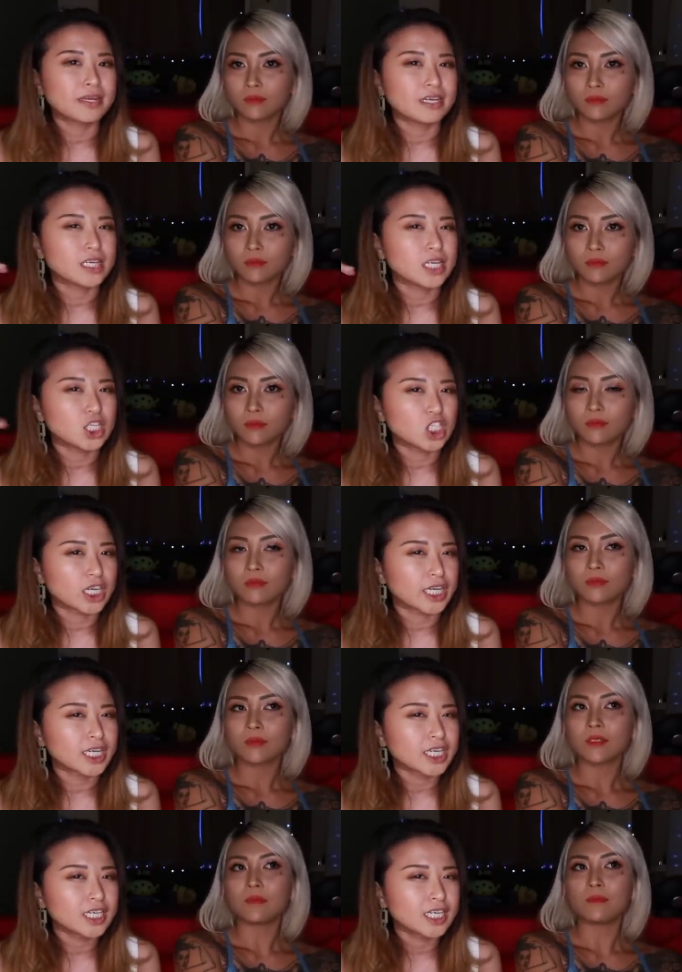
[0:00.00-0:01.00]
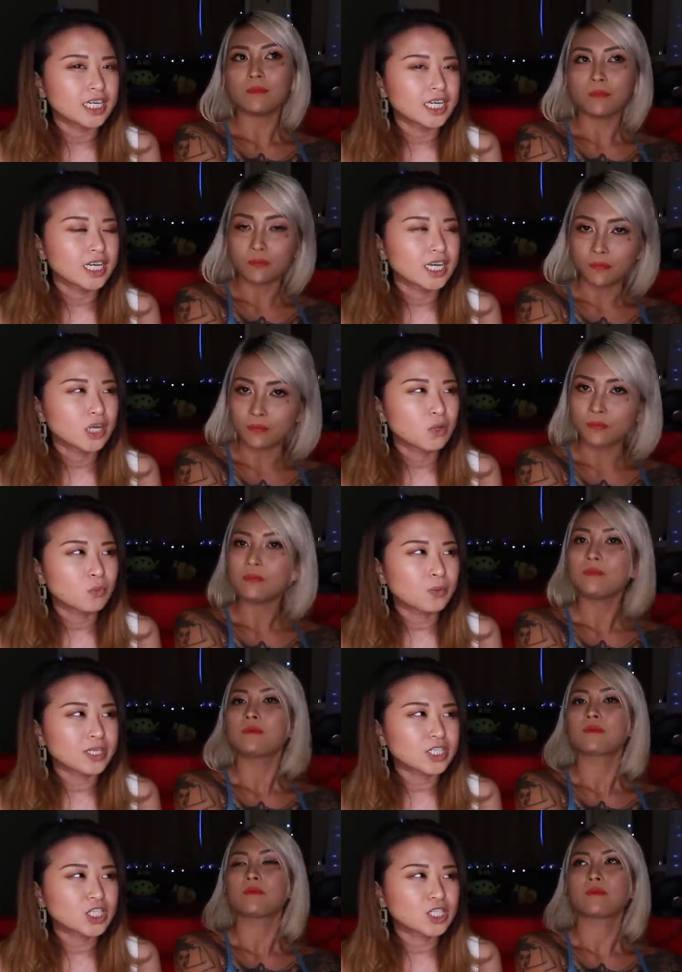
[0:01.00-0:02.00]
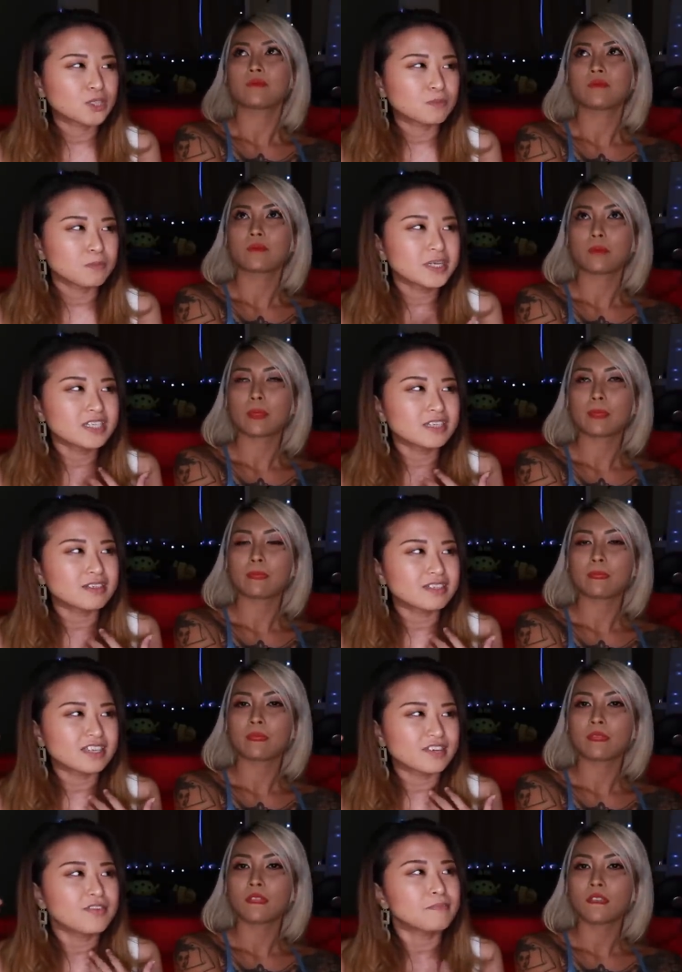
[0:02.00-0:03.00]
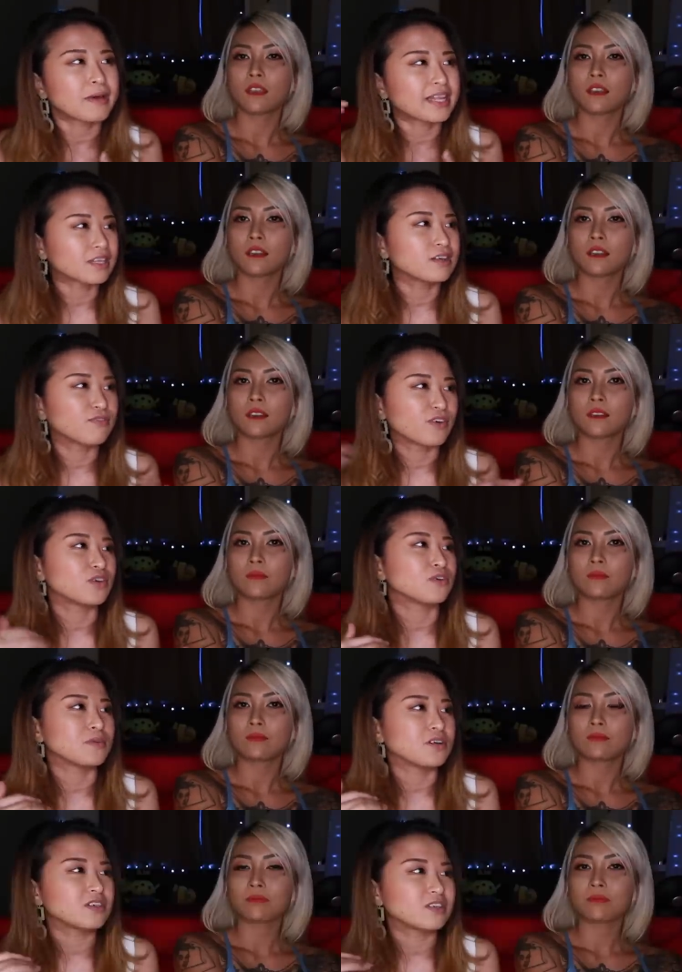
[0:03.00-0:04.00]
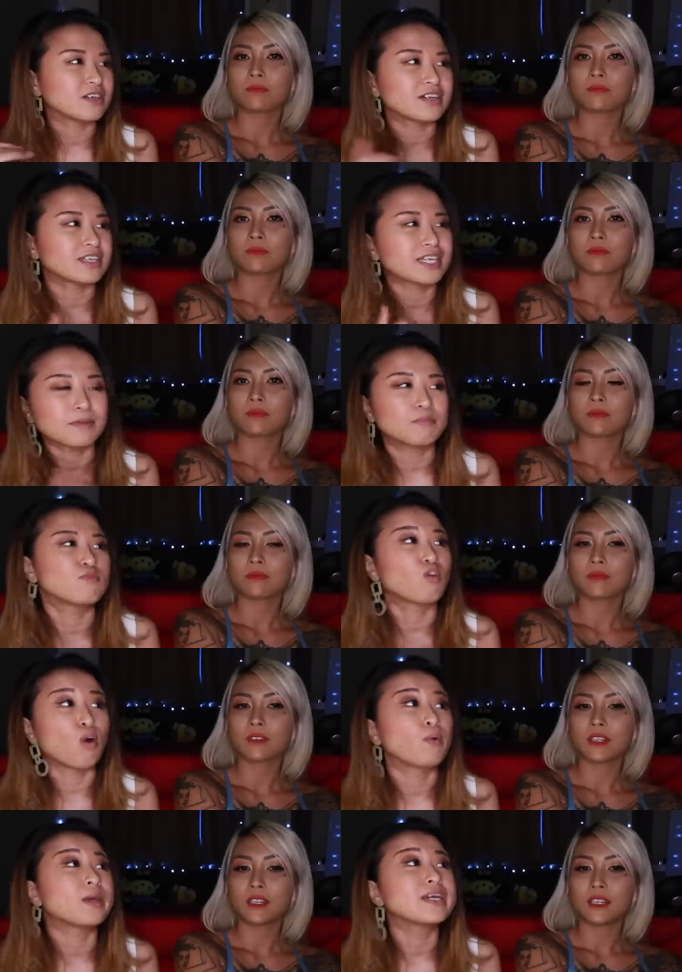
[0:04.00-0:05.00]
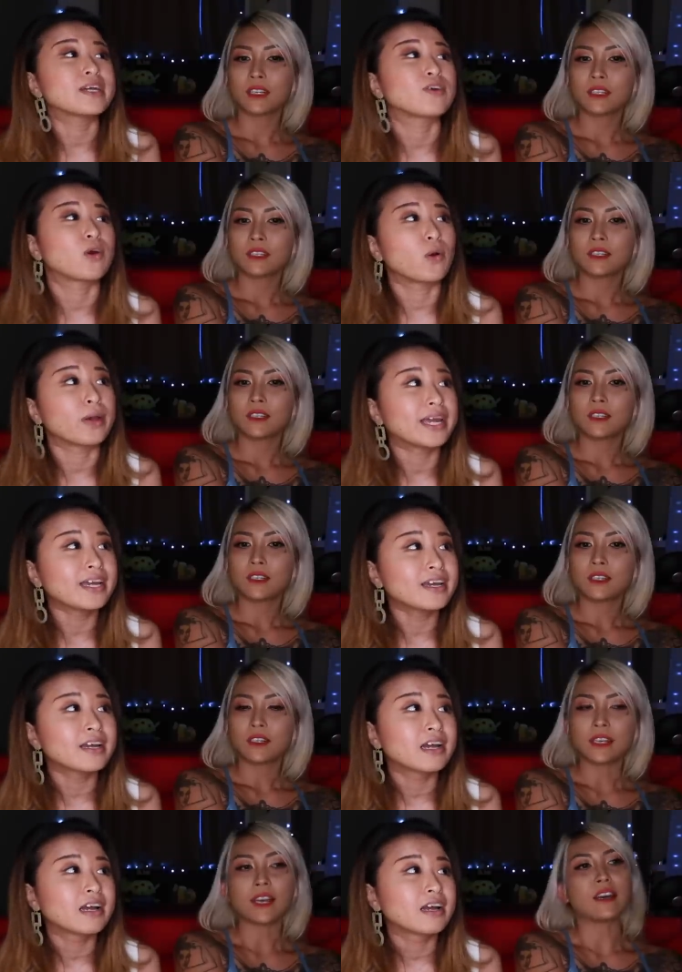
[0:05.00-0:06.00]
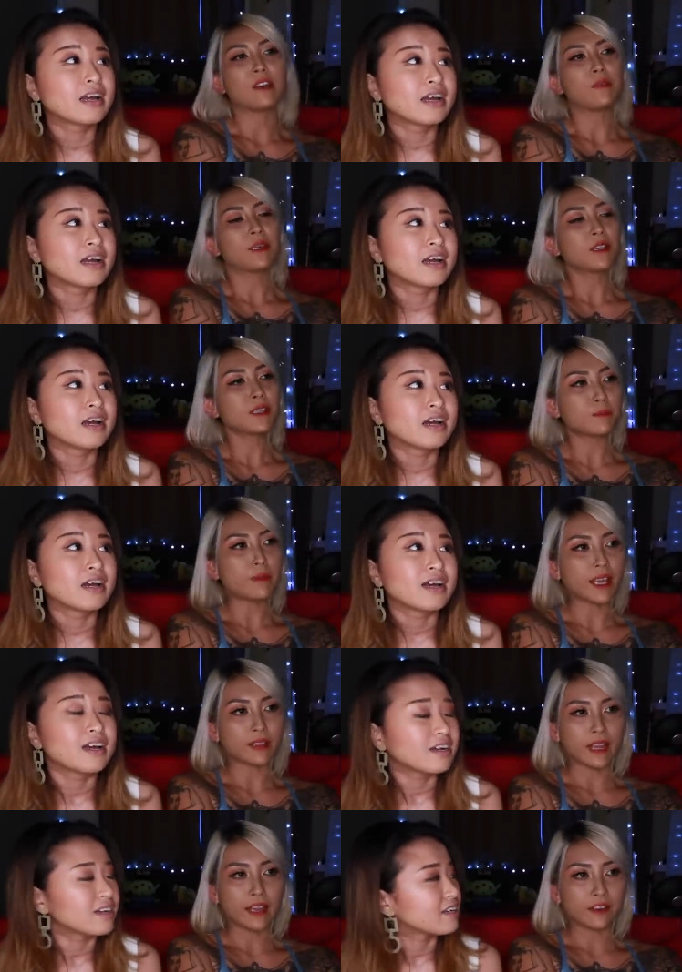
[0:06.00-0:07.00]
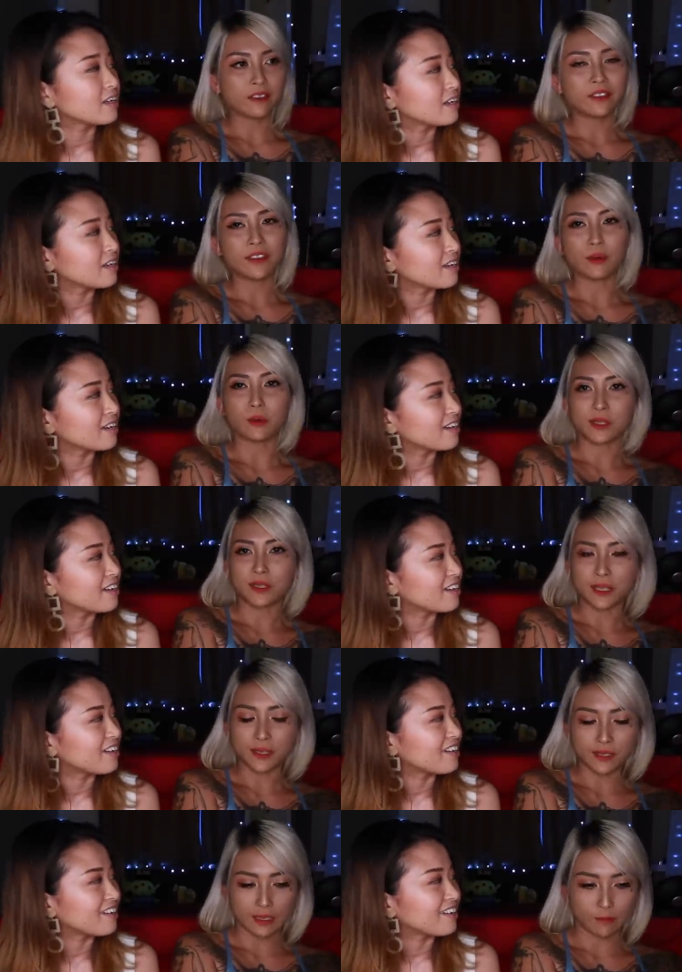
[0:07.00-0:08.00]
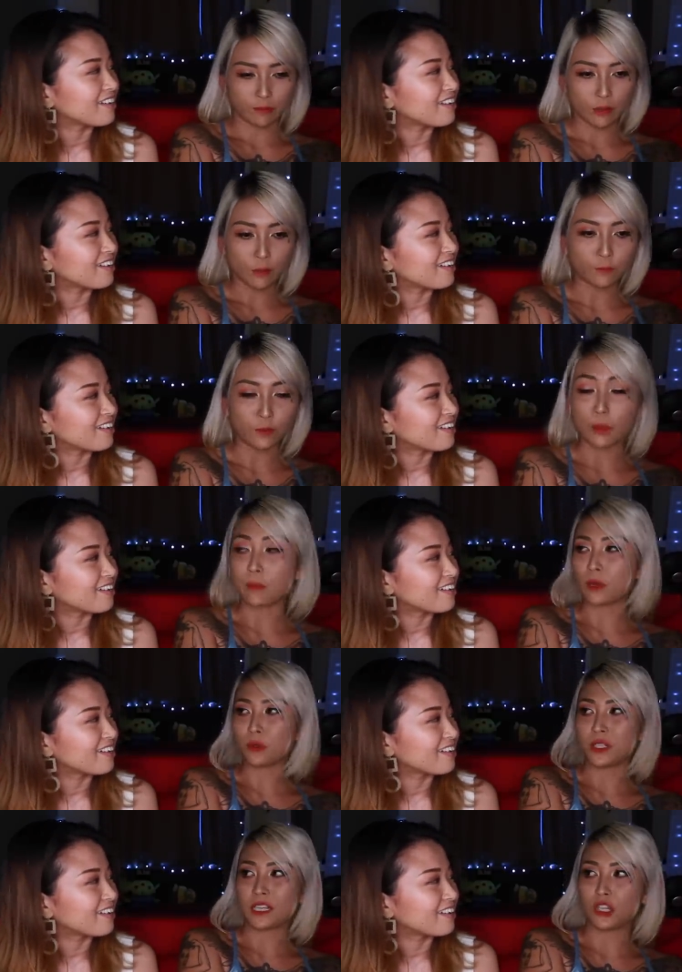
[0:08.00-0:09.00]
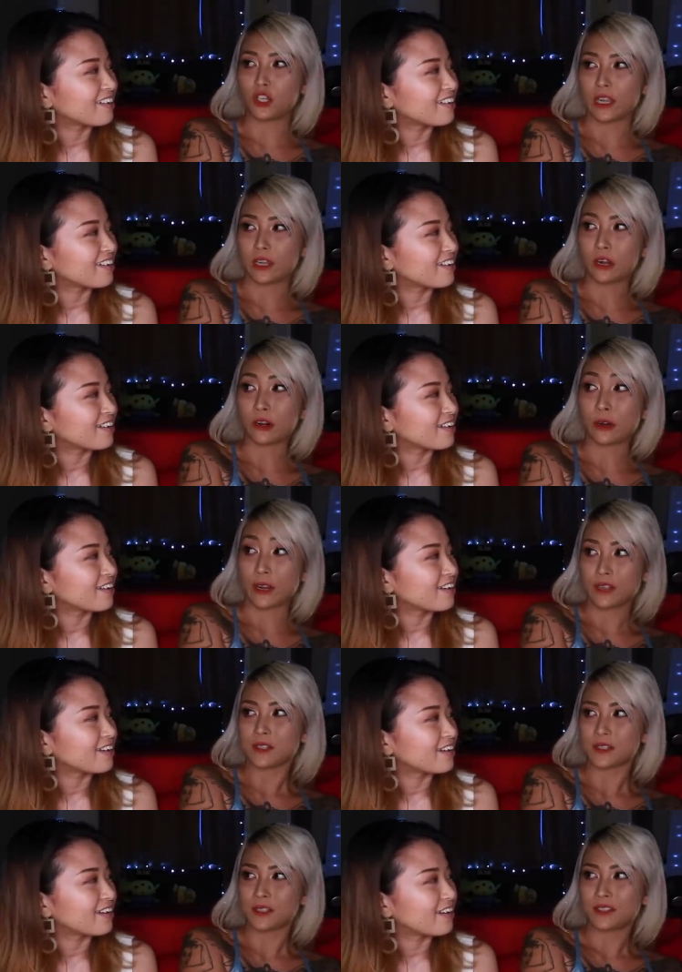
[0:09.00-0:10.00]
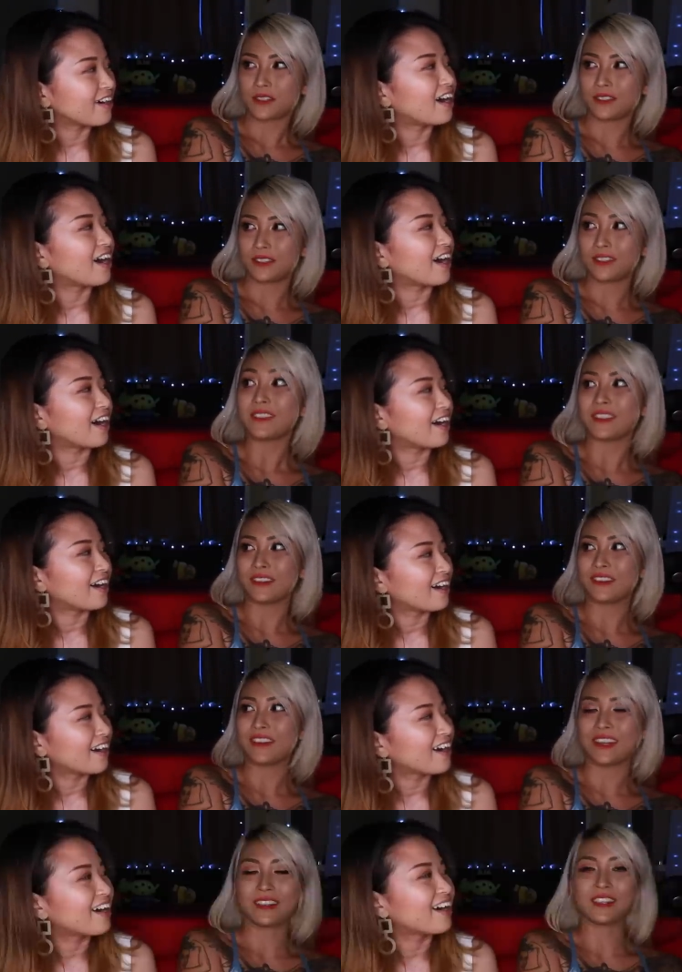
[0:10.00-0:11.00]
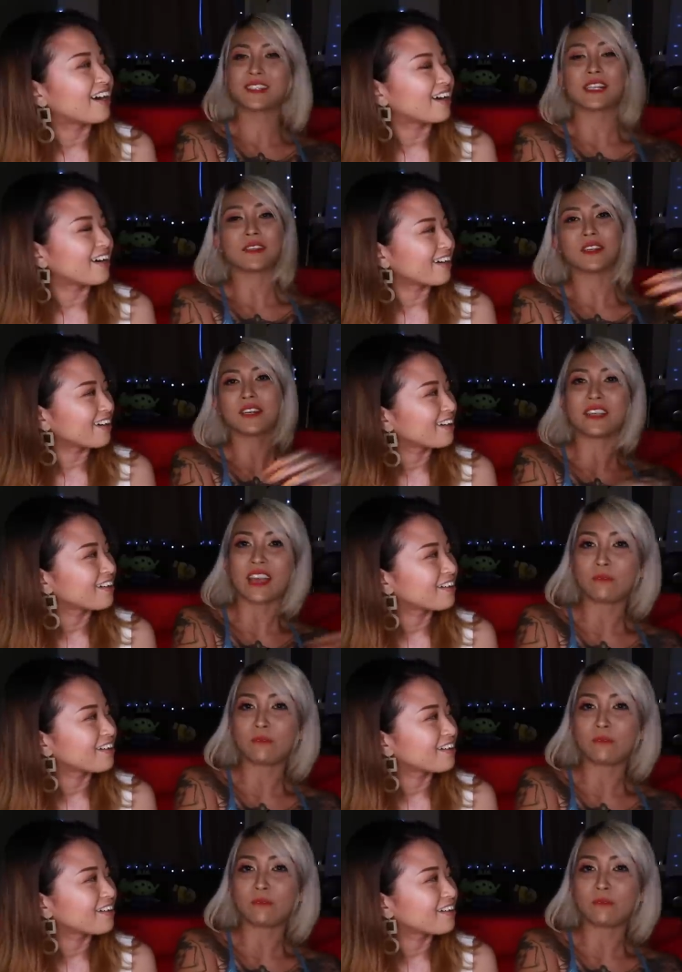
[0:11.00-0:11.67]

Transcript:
Speaker 1: in DJing, -hmm. which makes it even better for you because you're gonna keep growing and growing.
Speaker 2: Yeah, because back then there was this um, female DJ craze, ah, you know, and then ah. suddenly